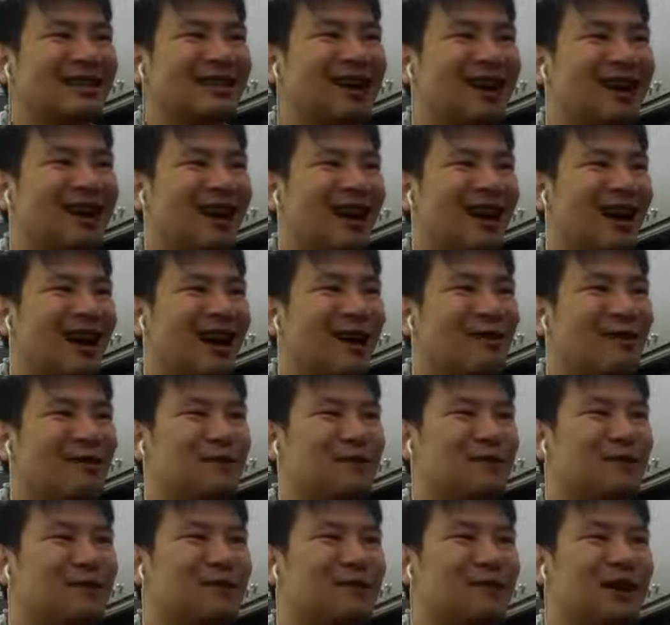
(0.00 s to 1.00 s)

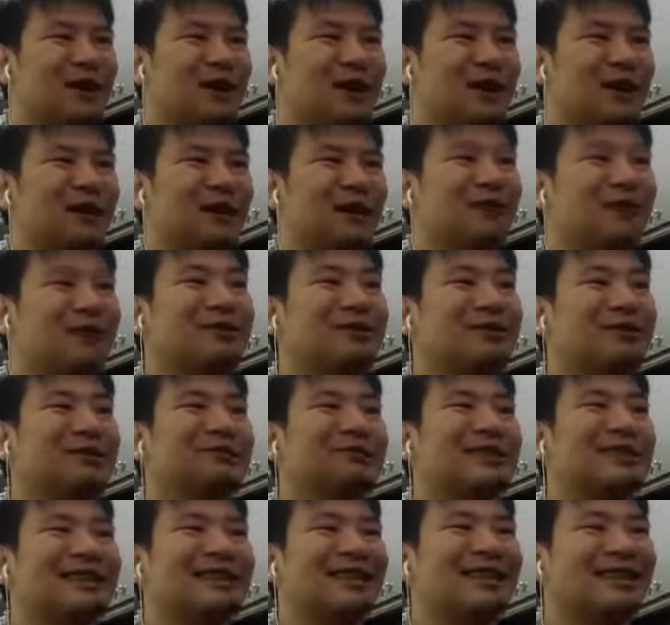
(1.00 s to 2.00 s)
helpful if I knew about
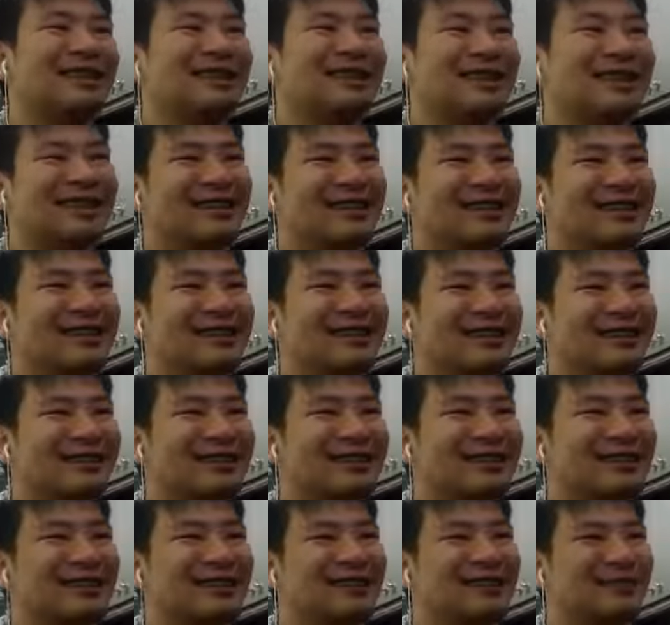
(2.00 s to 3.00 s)
it. Like then
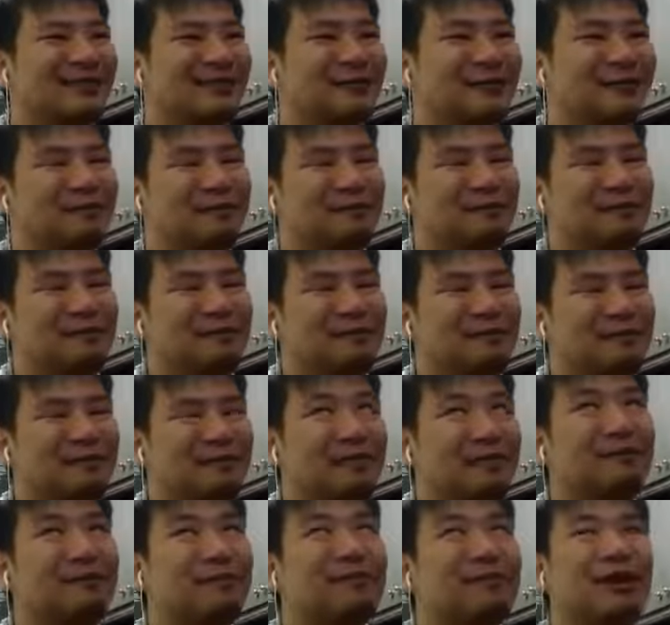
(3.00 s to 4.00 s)
it
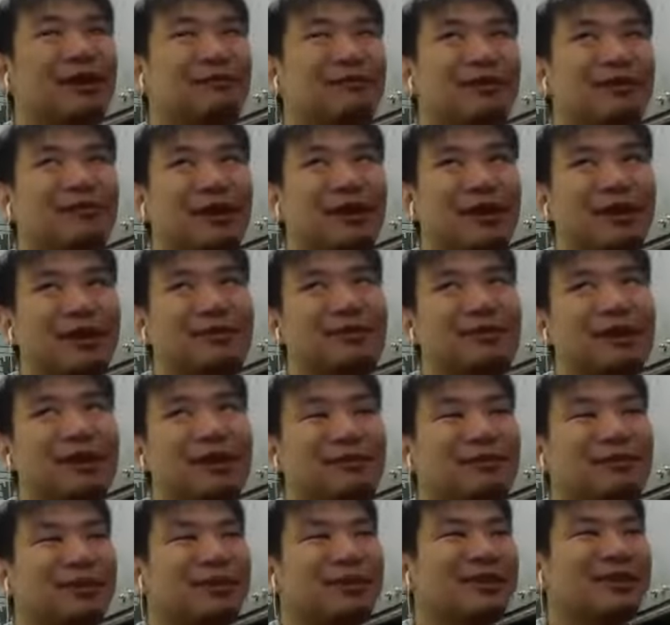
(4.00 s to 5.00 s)
would have provided me an
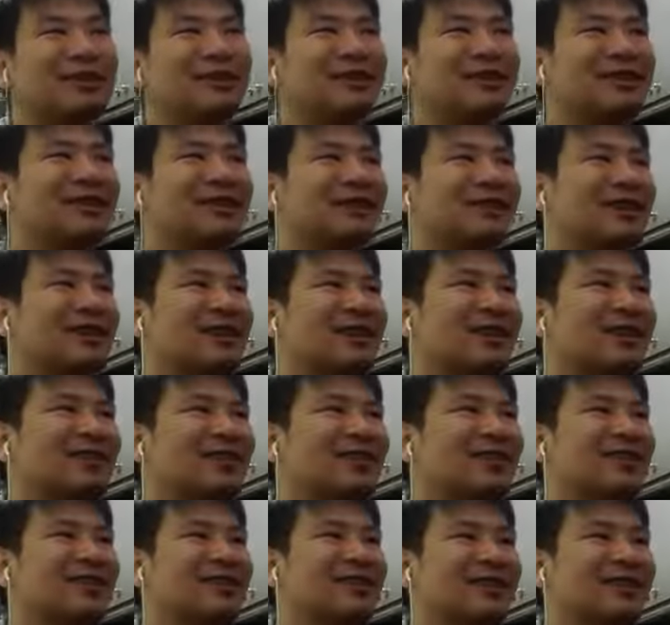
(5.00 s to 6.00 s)
opportunity to pick up
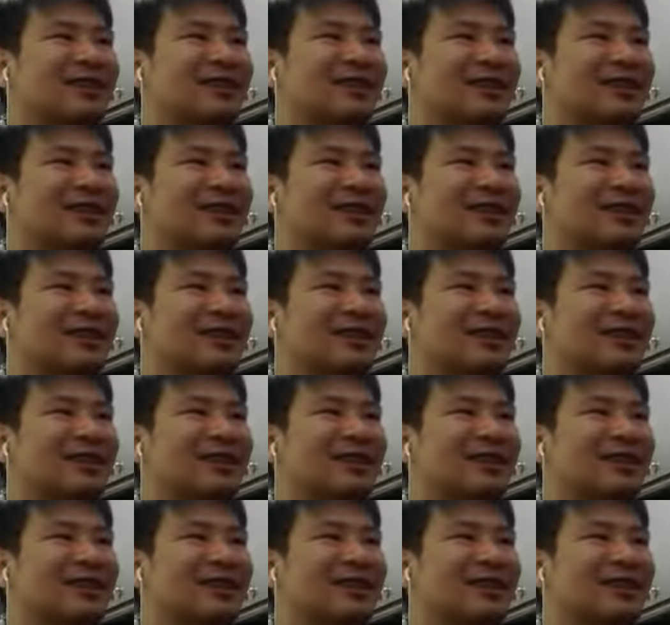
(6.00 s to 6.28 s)
Clojure.